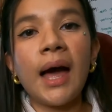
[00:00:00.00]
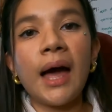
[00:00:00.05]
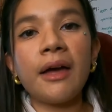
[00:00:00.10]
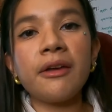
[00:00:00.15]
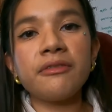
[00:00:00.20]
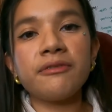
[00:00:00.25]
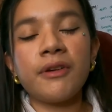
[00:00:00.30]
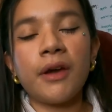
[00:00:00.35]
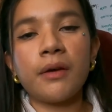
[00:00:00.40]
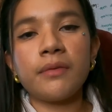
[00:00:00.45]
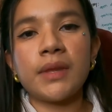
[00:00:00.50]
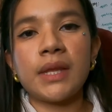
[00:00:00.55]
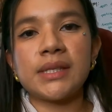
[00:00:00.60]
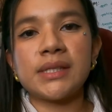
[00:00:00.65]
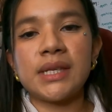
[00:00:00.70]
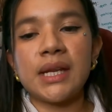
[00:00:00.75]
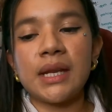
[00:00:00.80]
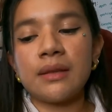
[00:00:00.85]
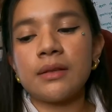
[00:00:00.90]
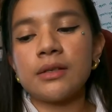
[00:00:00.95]
I found that
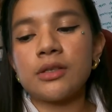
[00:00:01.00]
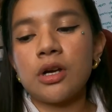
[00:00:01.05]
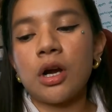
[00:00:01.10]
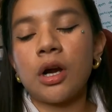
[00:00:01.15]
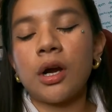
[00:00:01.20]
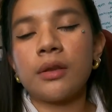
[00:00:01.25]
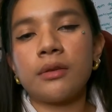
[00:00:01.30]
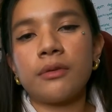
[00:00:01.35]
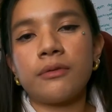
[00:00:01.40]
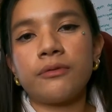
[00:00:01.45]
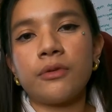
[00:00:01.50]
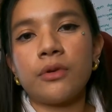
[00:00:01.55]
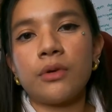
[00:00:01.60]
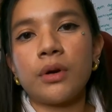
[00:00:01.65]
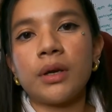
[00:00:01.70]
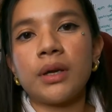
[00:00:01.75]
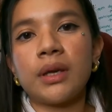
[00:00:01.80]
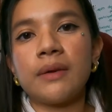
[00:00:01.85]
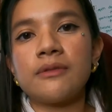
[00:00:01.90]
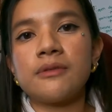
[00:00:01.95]
setting the dog on the
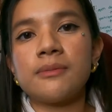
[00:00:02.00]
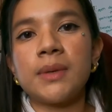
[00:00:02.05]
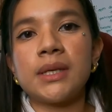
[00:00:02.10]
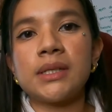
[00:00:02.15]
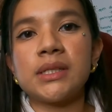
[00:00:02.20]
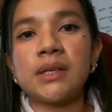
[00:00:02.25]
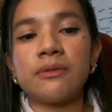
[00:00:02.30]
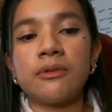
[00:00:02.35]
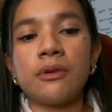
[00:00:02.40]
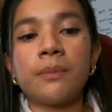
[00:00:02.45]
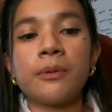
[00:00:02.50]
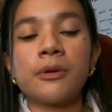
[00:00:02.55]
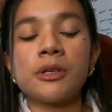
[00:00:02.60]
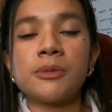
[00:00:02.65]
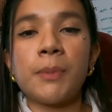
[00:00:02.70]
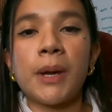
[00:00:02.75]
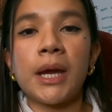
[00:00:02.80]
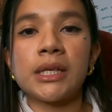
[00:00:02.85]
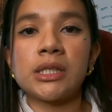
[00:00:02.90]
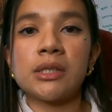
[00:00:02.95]
floor gives me a different
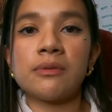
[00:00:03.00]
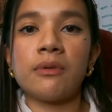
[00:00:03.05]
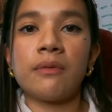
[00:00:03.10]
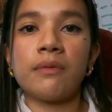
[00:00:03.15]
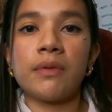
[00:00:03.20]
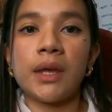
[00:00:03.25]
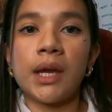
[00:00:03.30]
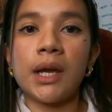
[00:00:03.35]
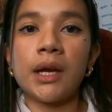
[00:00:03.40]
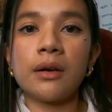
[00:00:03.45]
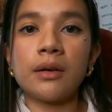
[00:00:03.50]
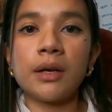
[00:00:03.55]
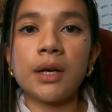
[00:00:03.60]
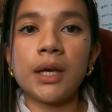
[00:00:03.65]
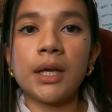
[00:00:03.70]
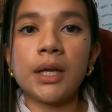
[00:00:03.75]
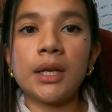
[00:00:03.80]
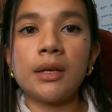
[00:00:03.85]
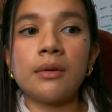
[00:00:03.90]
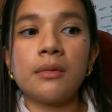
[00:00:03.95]
perspective of the
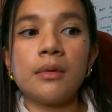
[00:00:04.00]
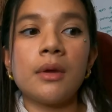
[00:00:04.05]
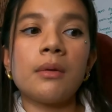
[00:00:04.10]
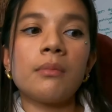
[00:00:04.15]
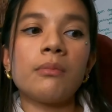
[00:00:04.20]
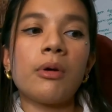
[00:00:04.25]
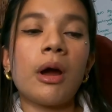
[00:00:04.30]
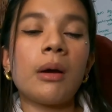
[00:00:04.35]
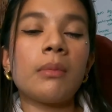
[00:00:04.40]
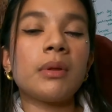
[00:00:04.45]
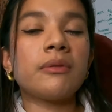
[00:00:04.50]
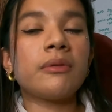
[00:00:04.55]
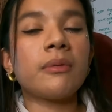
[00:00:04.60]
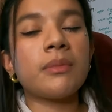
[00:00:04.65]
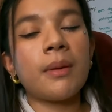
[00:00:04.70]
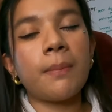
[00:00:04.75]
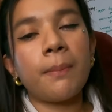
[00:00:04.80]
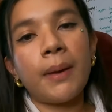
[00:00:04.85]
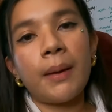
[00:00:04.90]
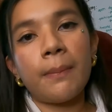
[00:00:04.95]
haircut, probably from
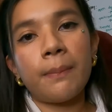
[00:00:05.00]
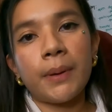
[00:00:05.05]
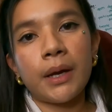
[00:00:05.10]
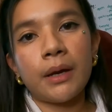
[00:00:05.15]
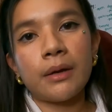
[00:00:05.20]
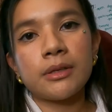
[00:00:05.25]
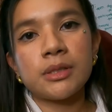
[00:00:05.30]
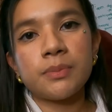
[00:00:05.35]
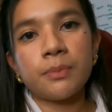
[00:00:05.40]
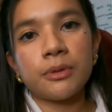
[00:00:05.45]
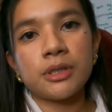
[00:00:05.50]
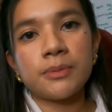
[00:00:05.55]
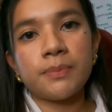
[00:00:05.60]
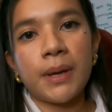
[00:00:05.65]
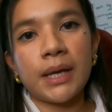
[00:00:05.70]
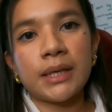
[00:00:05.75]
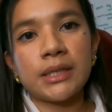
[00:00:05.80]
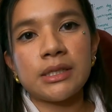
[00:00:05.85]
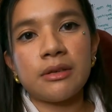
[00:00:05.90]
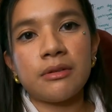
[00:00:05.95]
the pet parent's
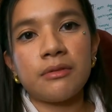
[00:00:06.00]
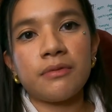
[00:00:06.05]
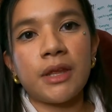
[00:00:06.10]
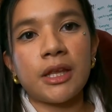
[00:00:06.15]
perspective.